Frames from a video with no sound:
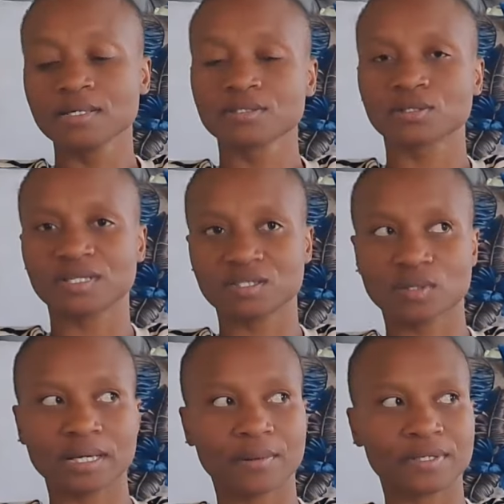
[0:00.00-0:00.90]
So that's
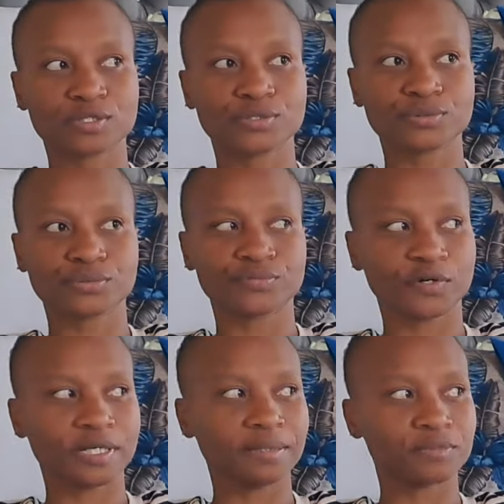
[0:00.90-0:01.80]
what I want to
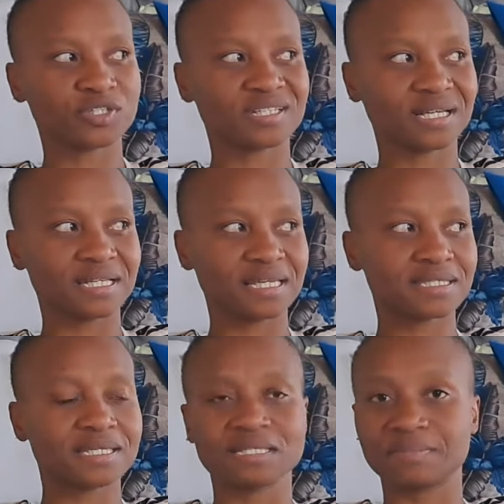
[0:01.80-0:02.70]
phone him, so that I can
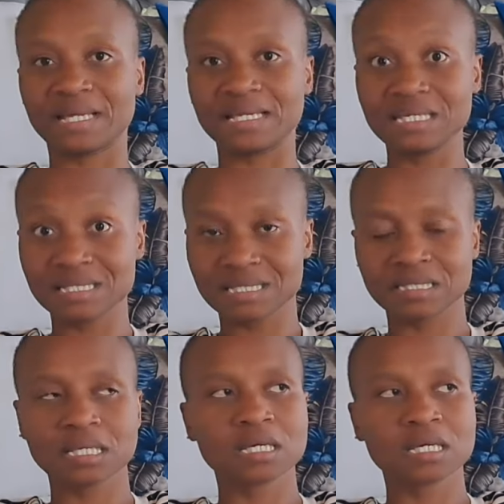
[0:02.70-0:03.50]
send him a list